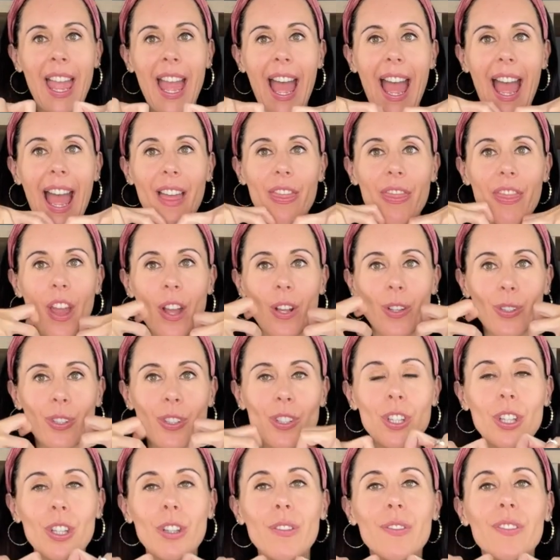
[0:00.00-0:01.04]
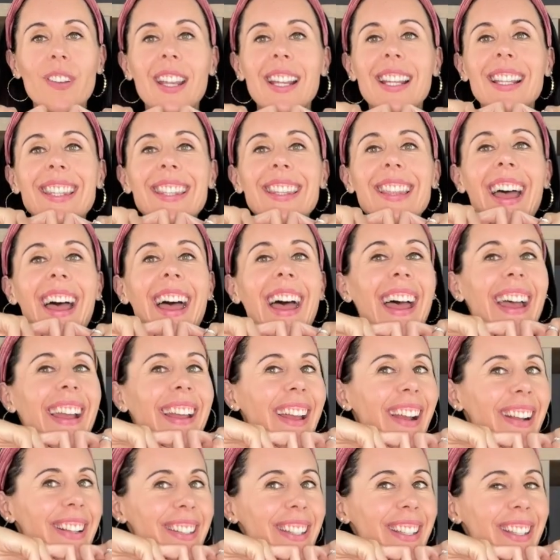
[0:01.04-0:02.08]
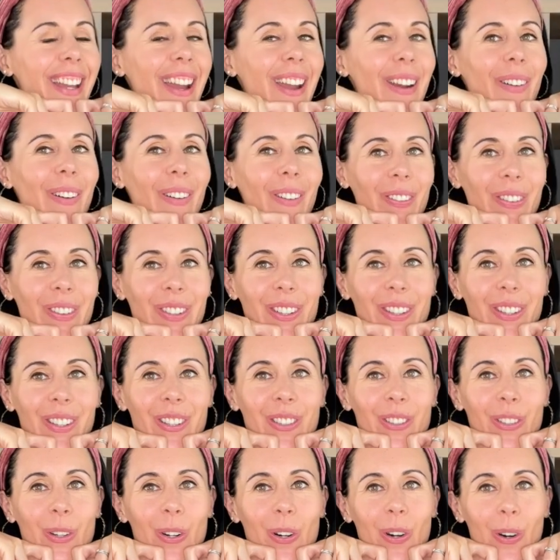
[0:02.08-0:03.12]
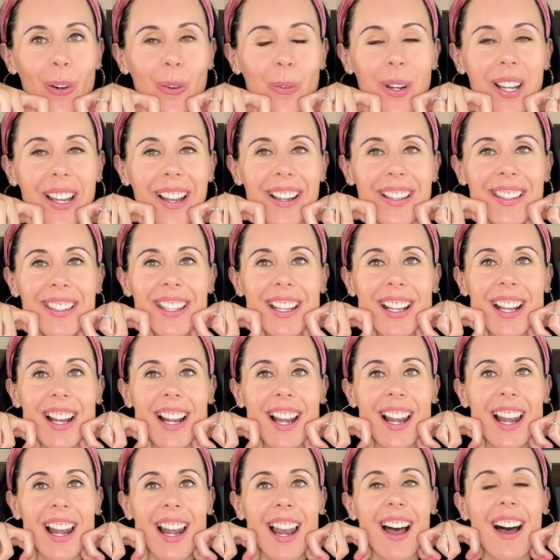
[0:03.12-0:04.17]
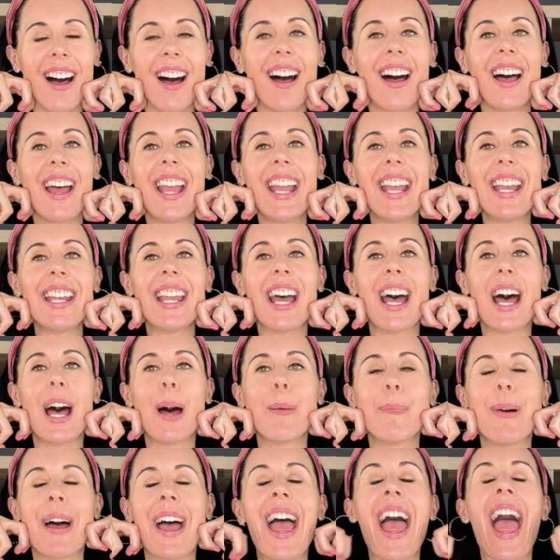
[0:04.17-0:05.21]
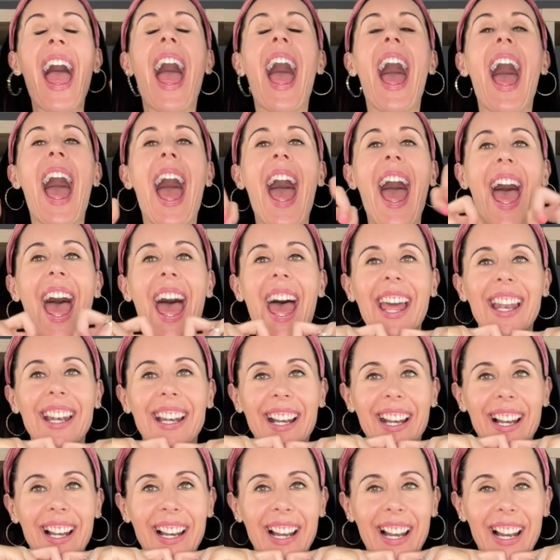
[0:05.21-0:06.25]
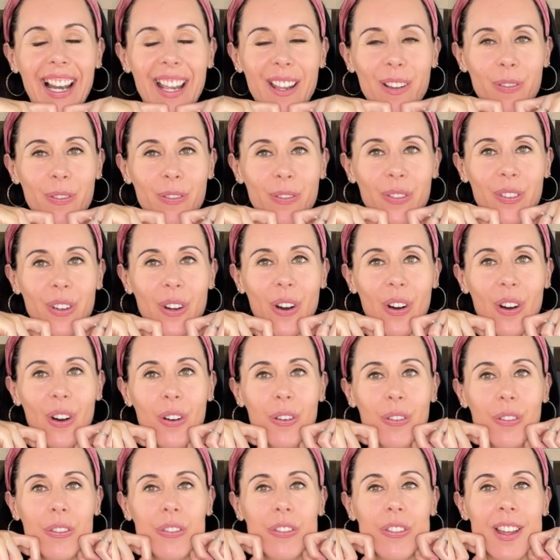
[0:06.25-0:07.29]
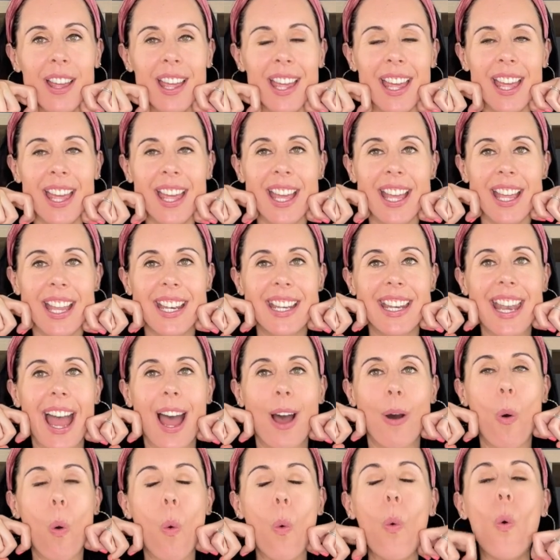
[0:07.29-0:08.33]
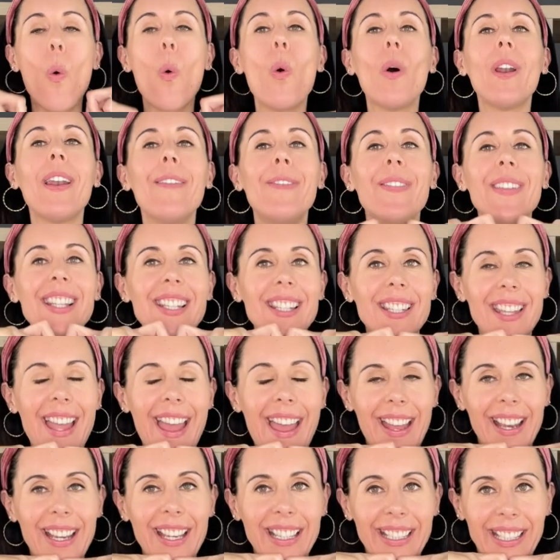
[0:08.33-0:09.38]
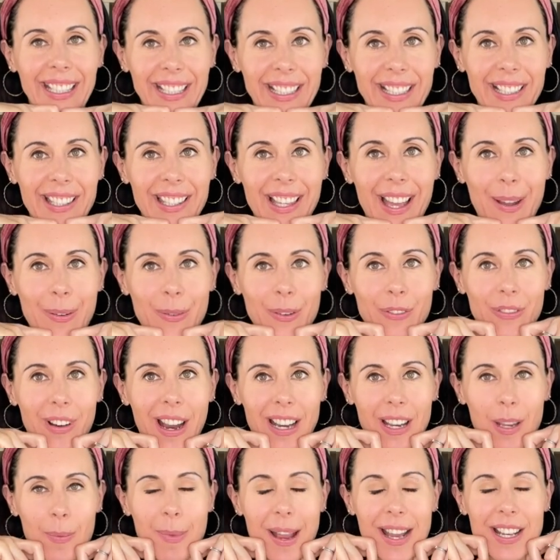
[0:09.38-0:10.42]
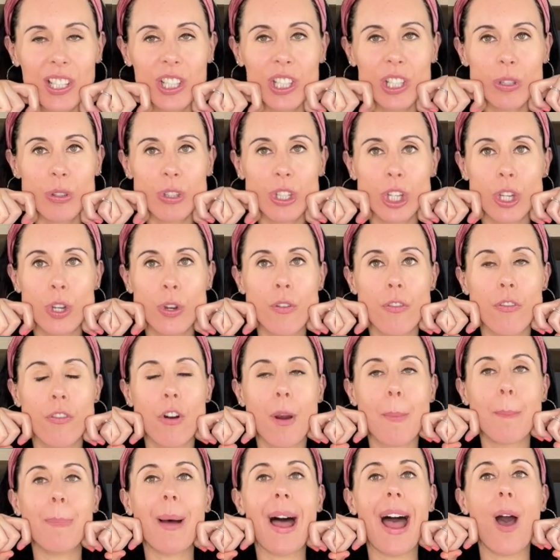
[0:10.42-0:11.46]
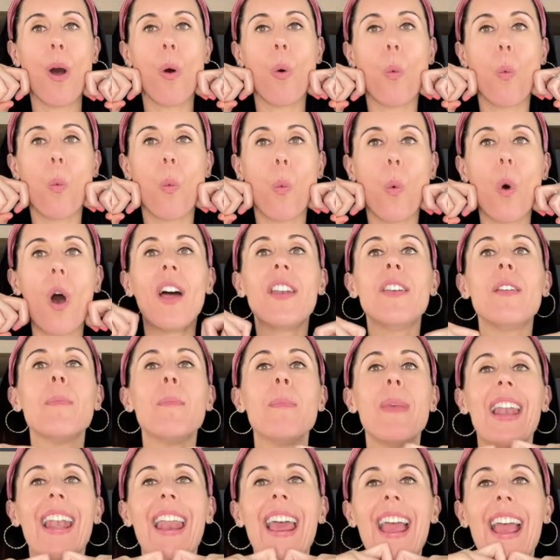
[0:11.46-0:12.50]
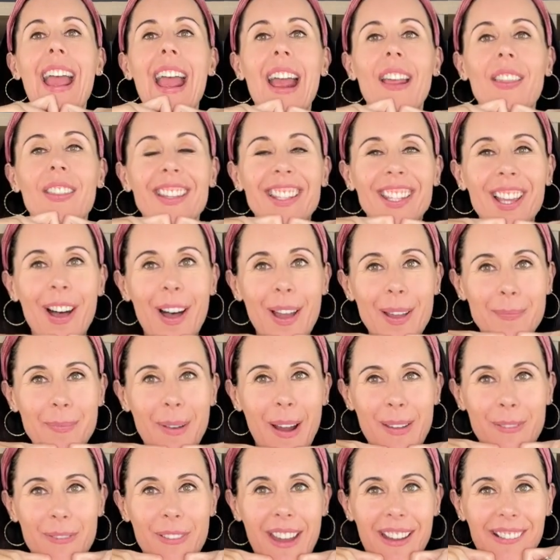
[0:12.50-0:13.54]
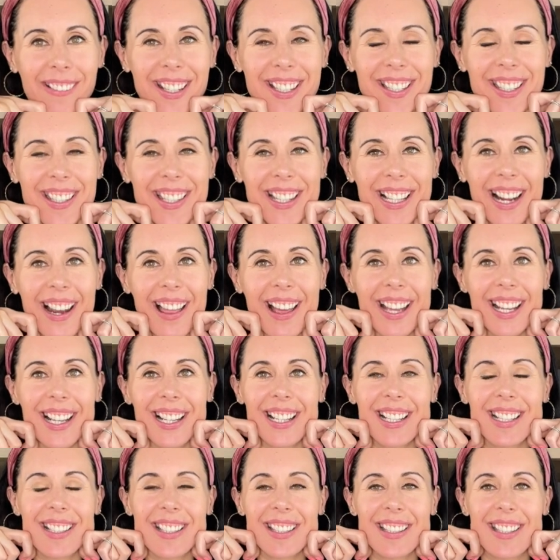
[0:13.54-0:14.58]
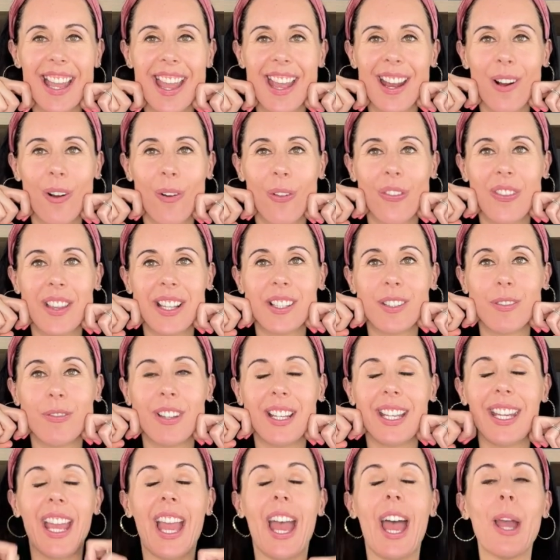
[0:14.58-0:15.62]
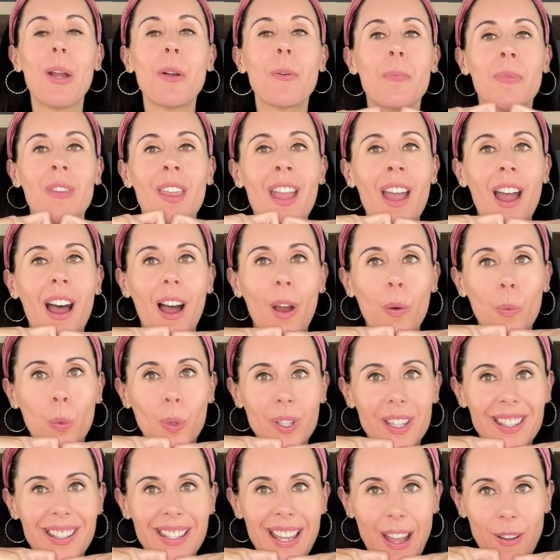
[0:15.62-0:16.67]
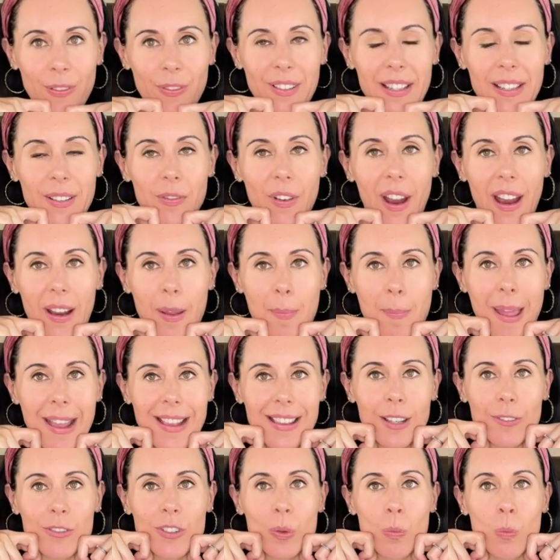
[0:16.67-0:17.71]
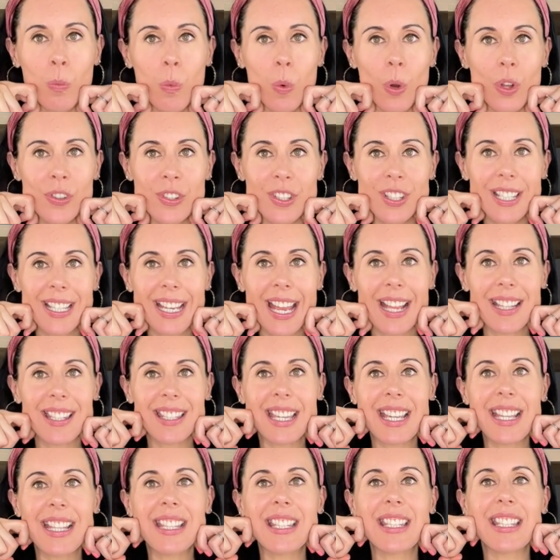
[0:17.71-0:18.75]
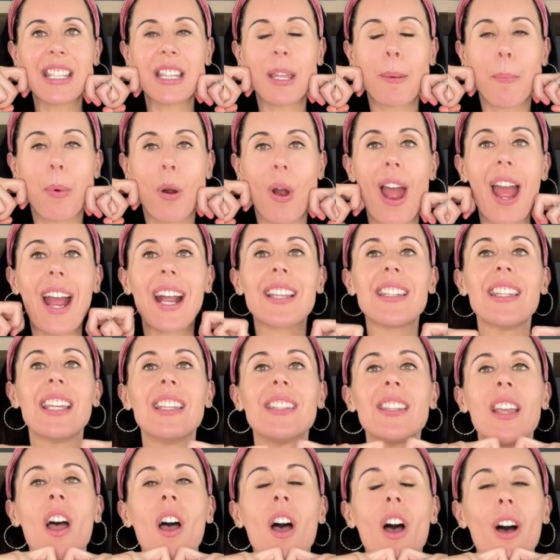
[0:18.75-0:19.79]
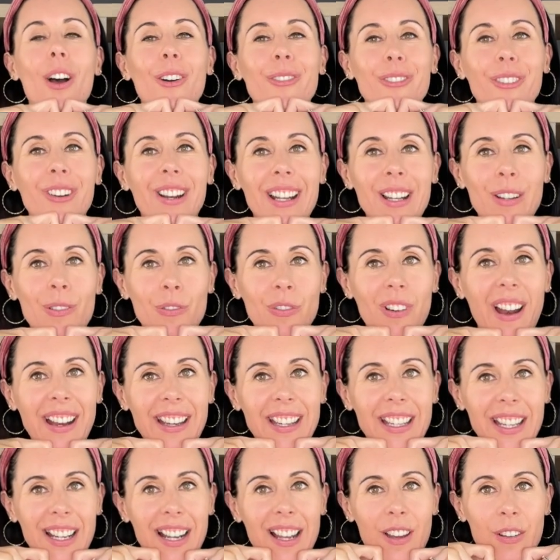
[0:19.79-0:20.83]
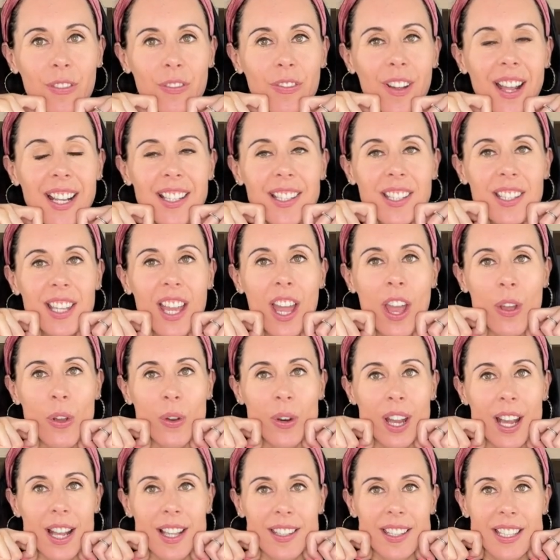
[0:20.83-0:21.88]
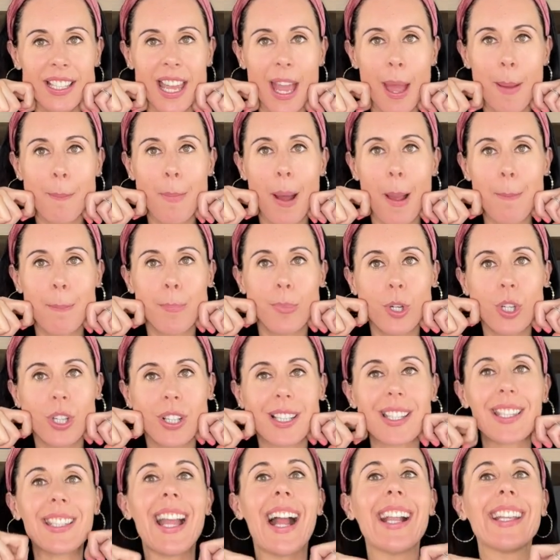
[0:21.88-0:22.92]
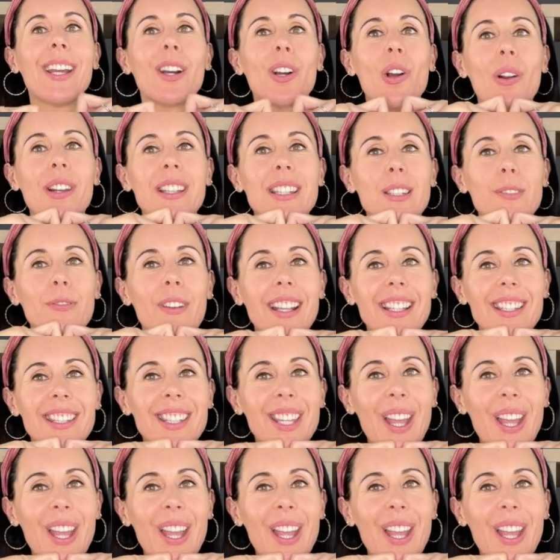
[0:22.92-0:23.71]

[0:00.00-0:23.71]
and those two fingers there are going to go onto the jaw. We're going to glide up and lift off. Now, all of these techniques I would recommend you do for about 1 minute. The time might vary slightly today on this video. I would definitely recommend, if you want to get into the practice of really regular face yoga, to get my books, Danielle Collins Face